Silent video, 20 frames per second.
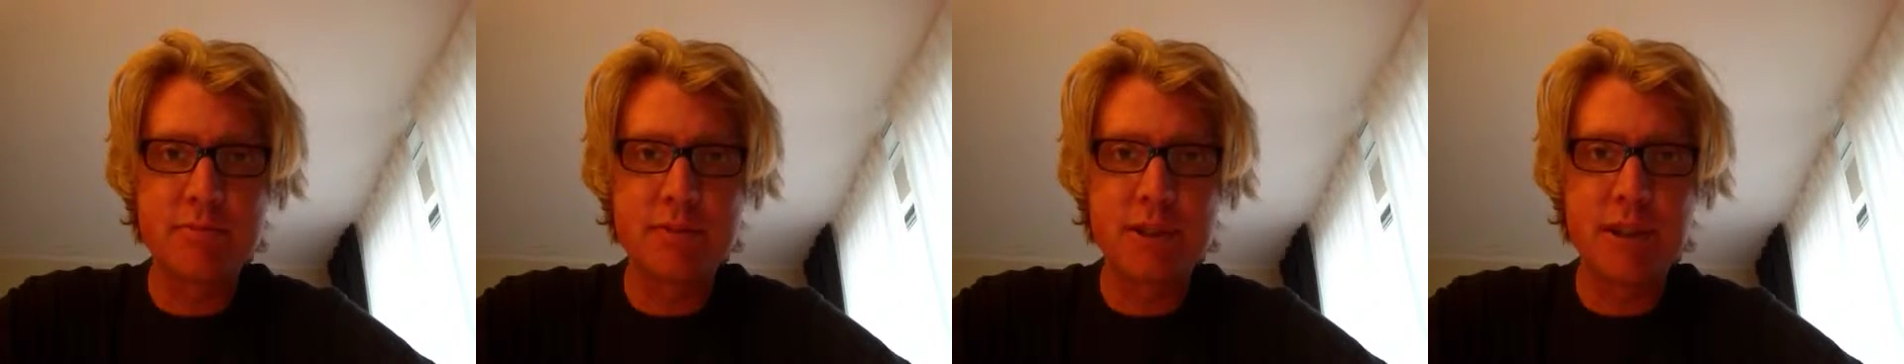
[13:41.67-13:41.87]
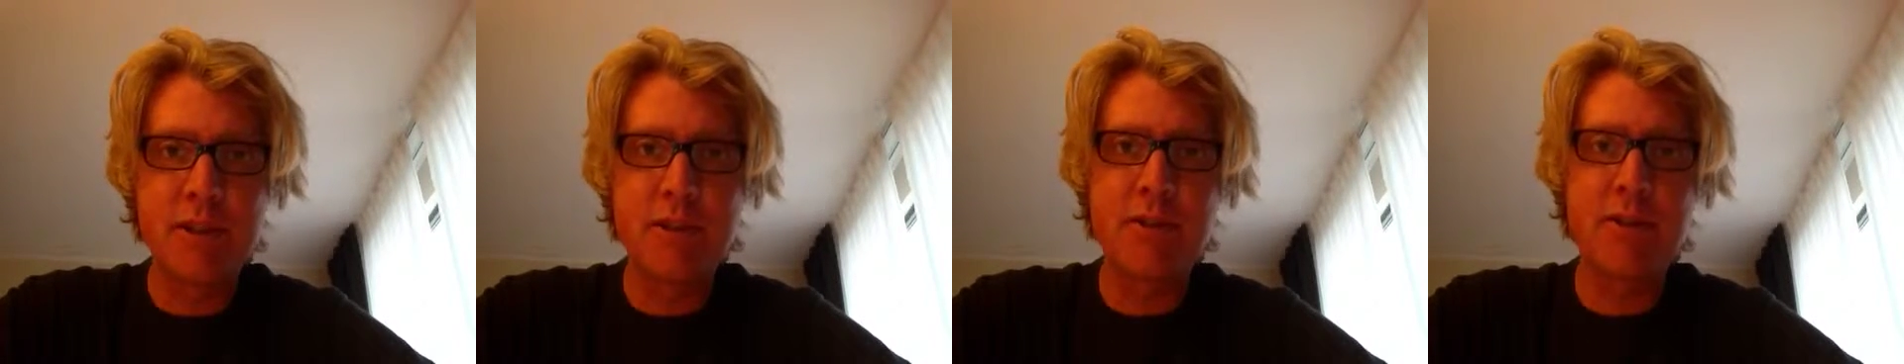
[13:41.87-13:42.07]

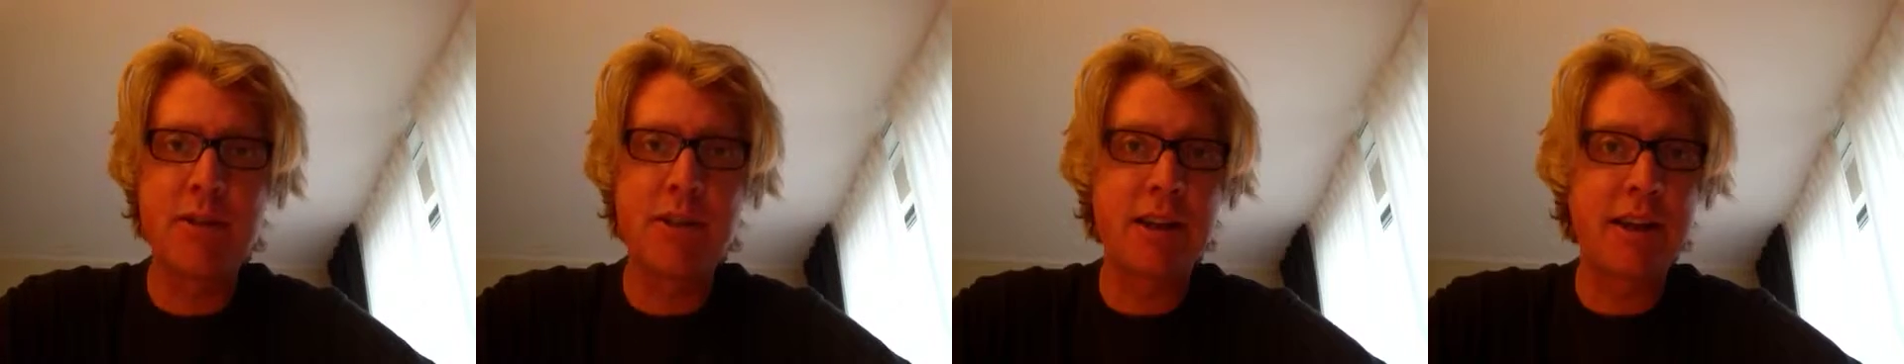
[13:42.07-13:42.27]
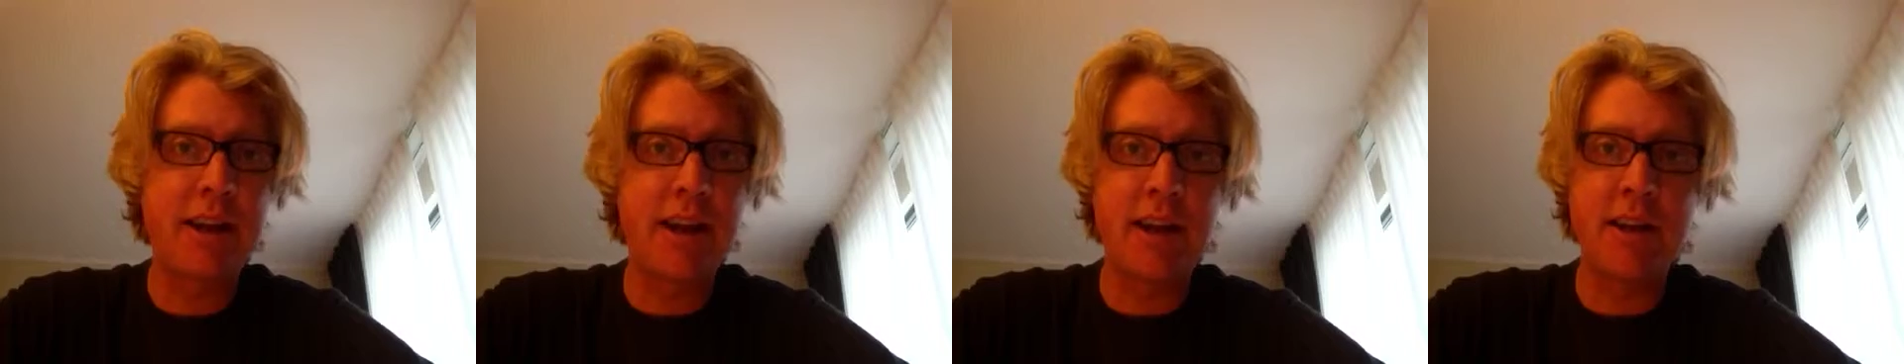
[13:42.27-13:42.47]
under
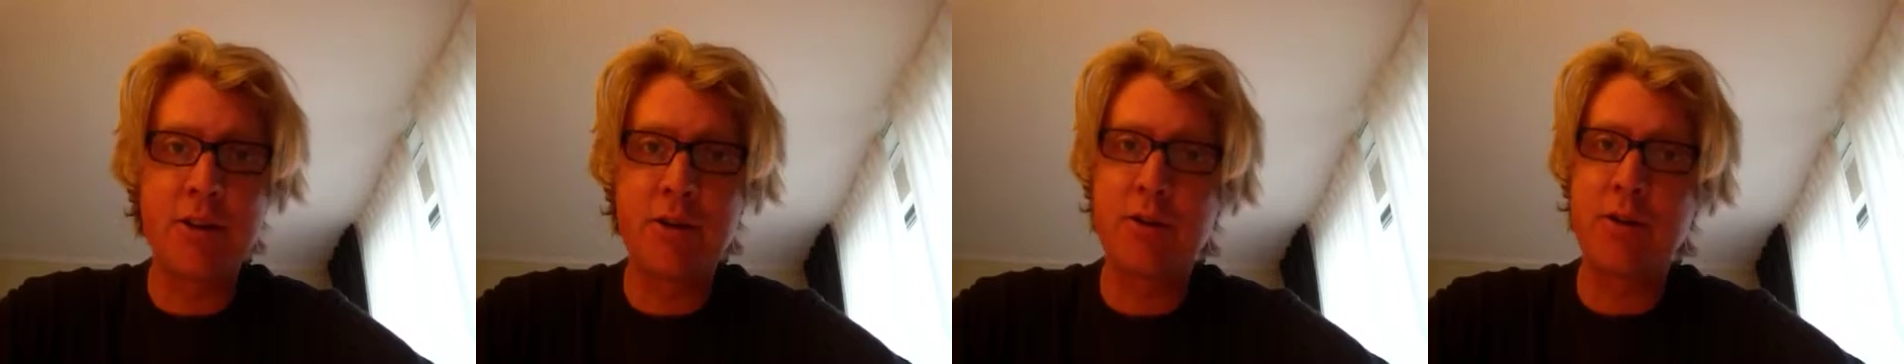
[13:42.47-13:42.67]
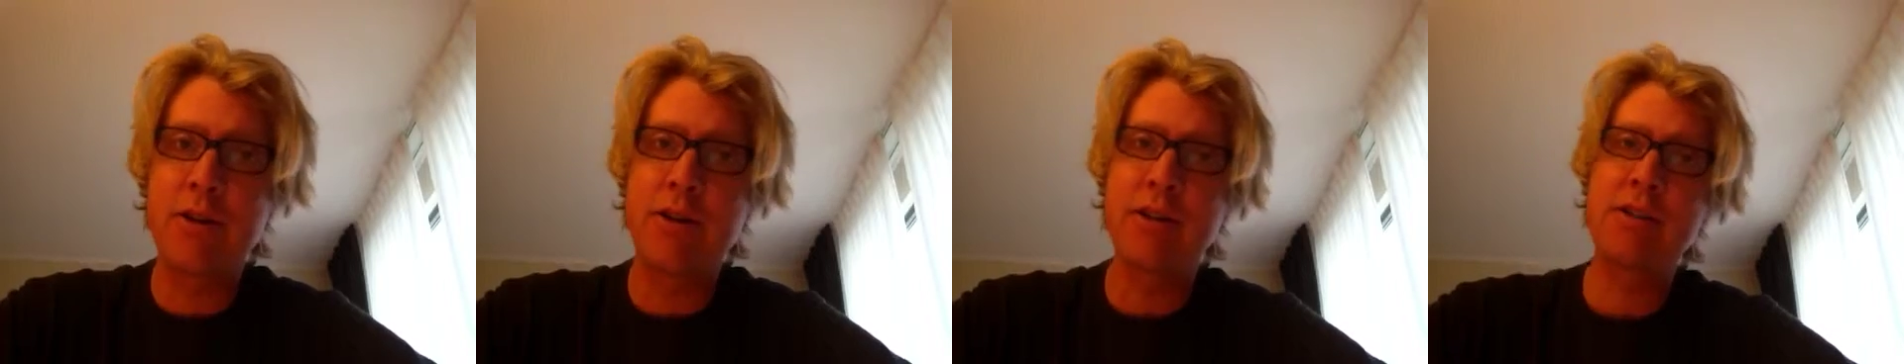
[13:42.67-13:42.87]
the
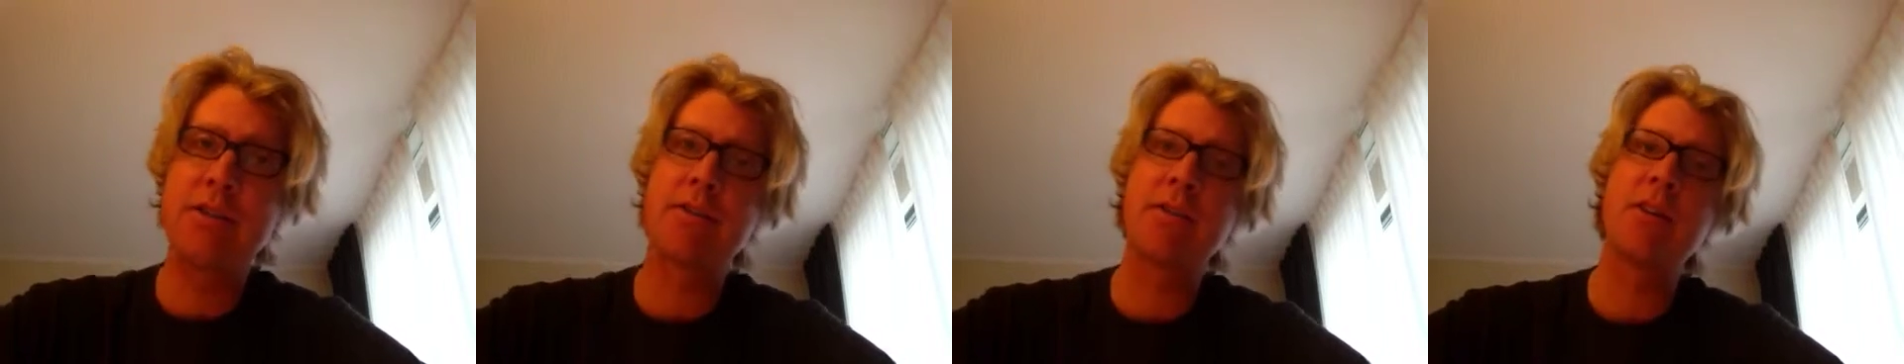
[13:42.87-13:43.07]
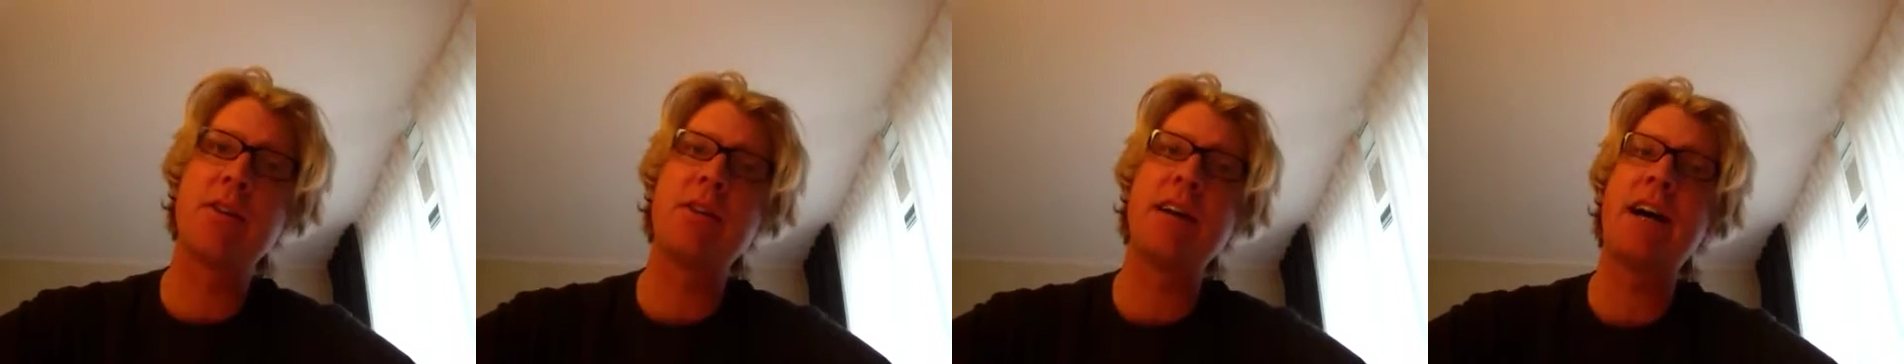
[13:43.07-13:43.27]
categories
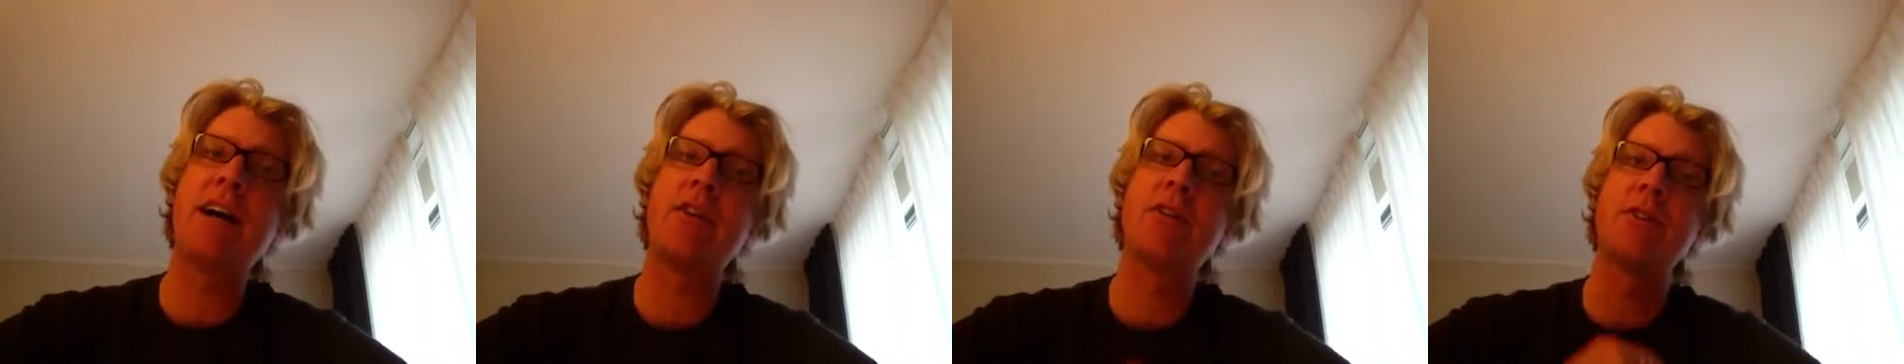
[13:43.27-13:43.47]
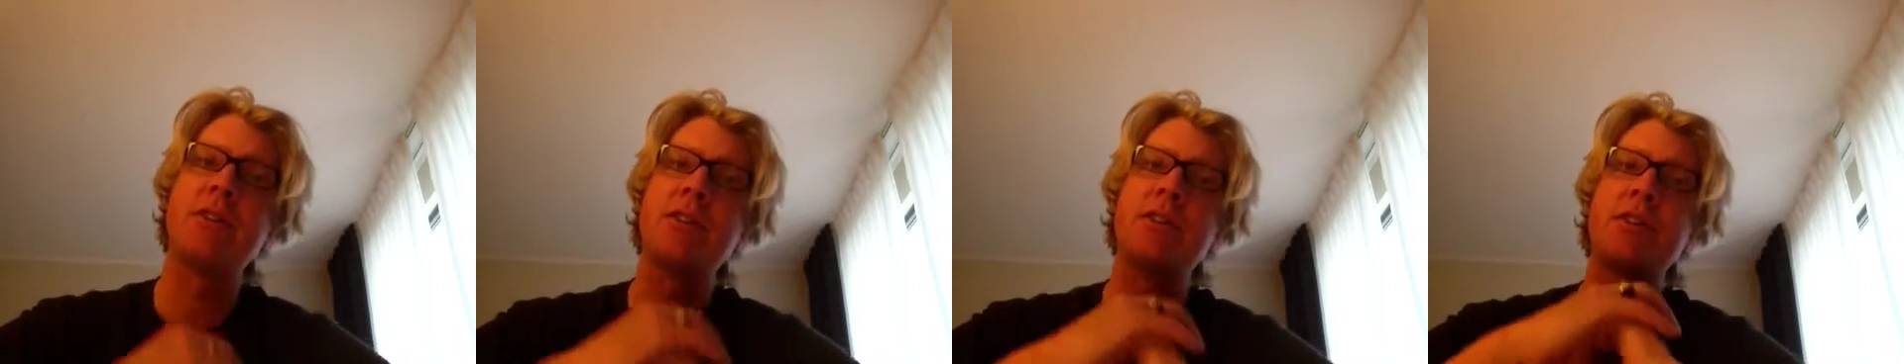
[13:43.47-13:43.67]
of
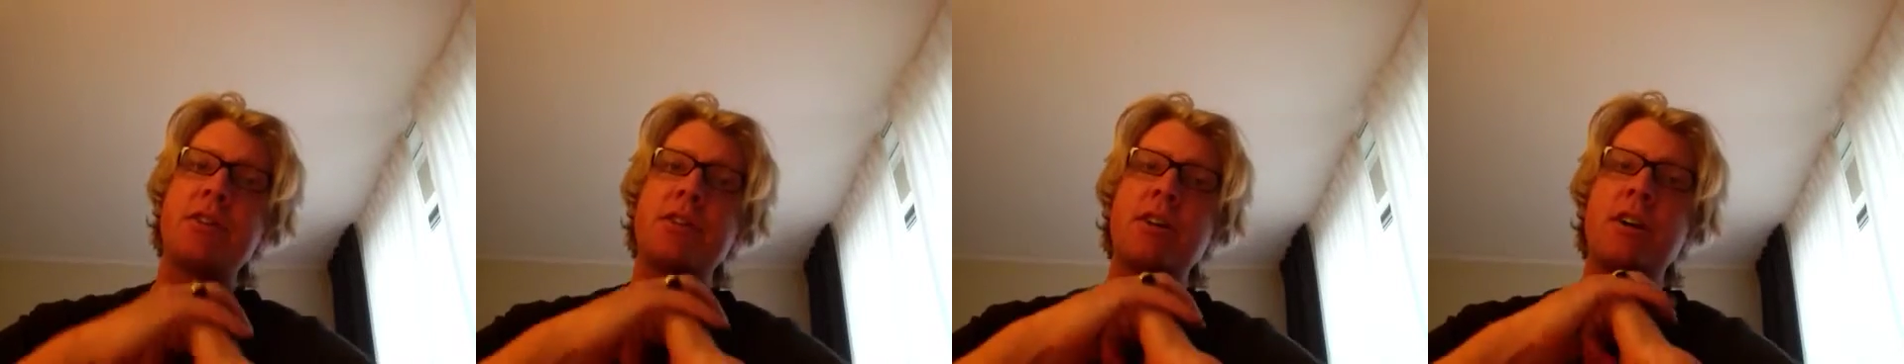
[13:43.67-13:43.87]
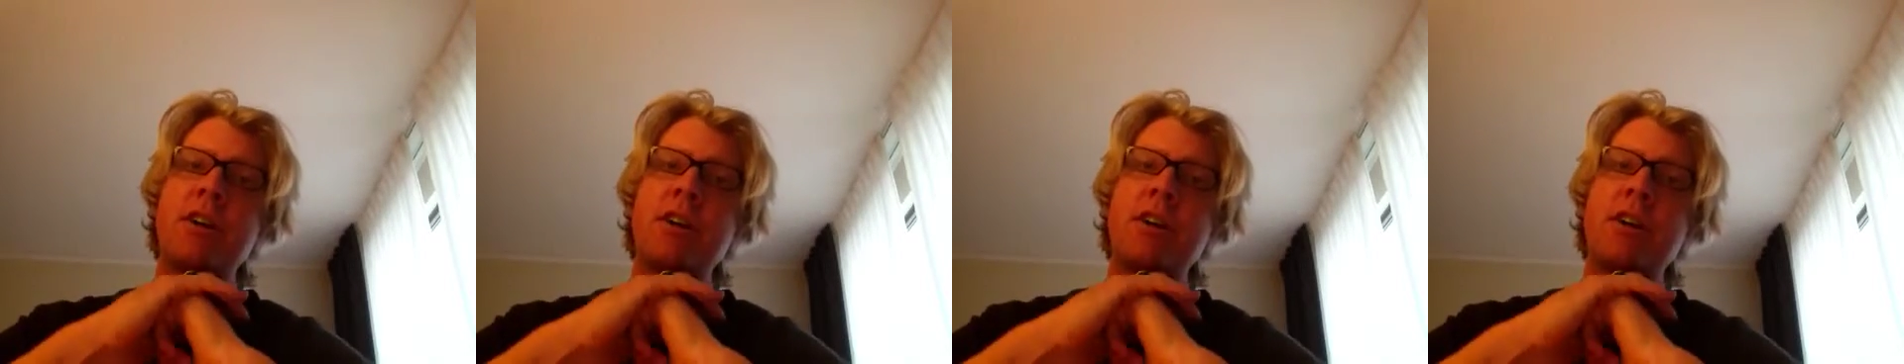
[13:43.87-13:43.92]
collateral under